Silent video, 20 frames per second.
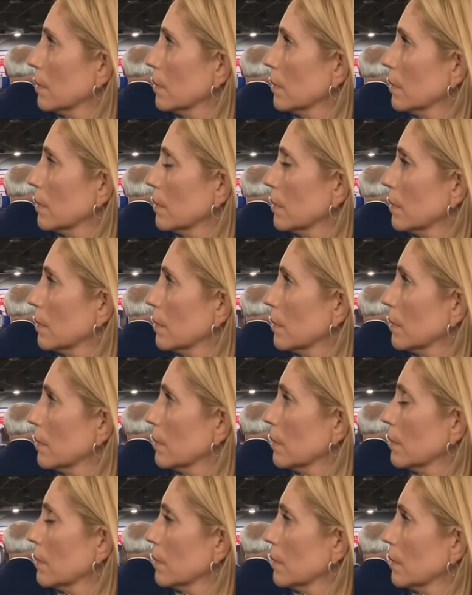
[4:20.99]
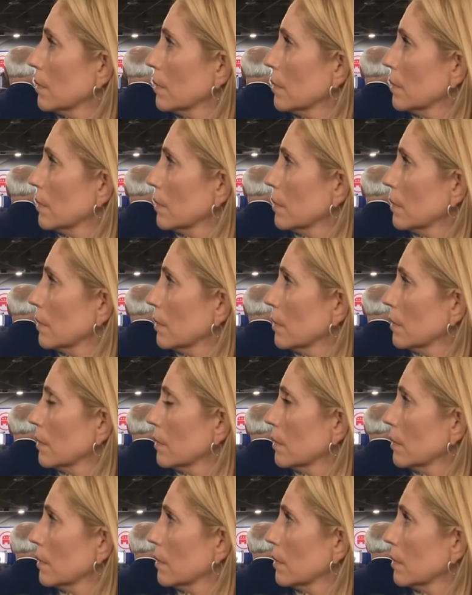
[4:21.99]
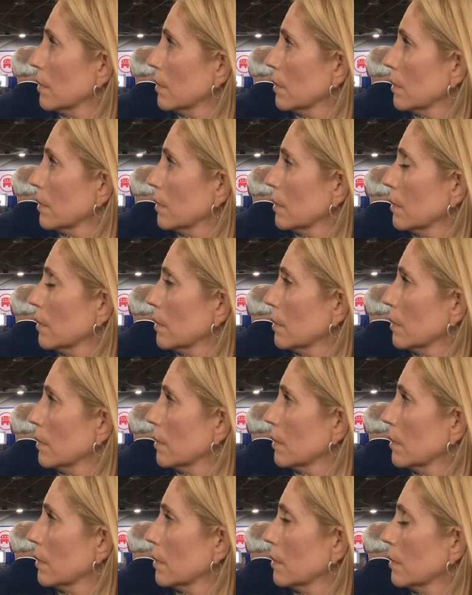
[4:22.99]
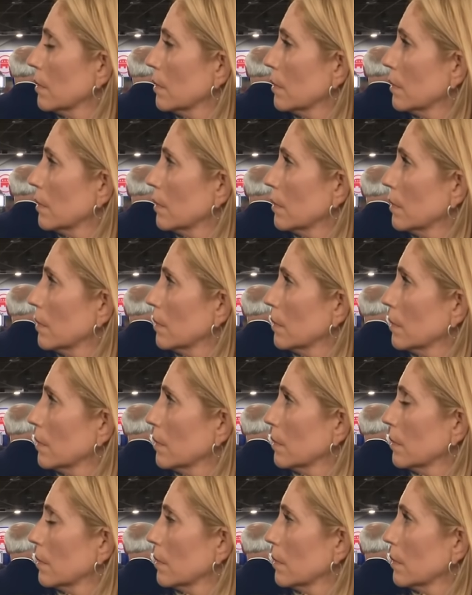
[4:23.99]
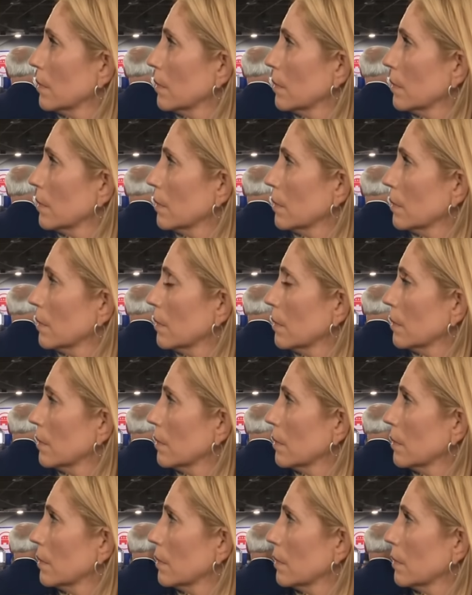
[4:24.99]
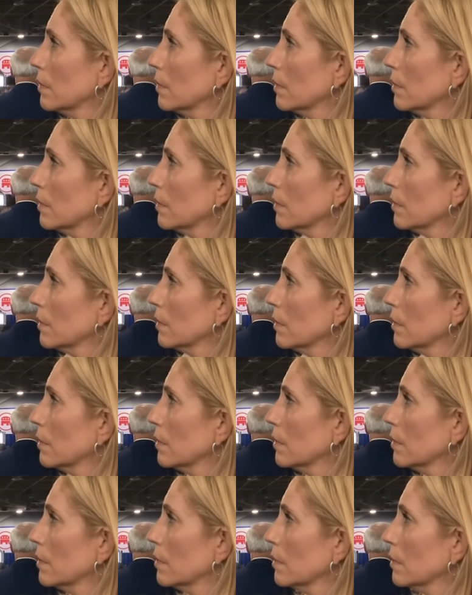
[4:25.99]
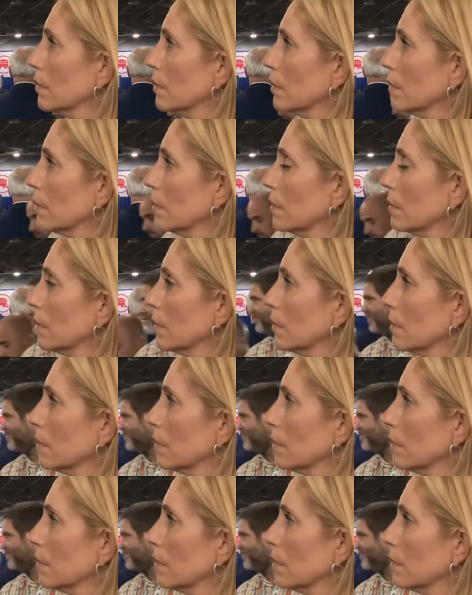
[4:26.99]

This person isn't speaking.